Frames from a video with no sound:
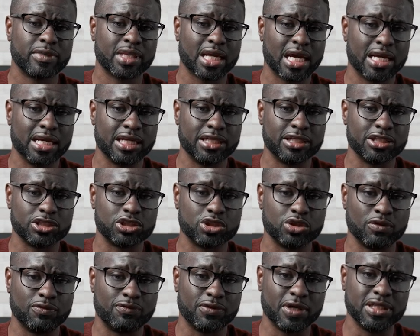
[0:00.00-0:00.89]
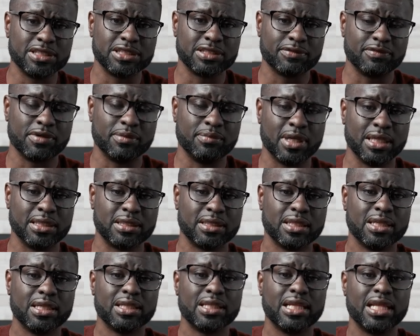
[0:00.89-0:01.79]
an additional funds every month
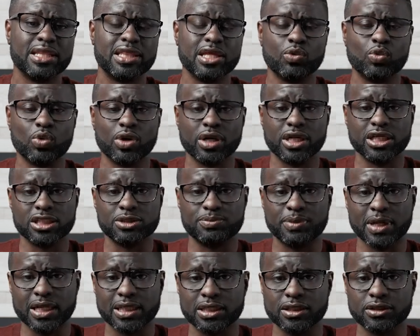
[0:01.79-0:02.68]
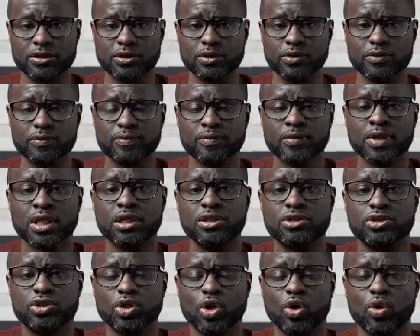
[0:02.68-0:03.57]
that they weren't expecting to.
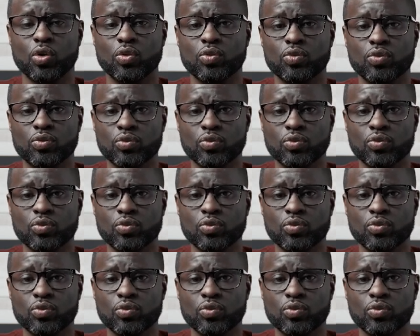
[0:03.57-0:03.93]
So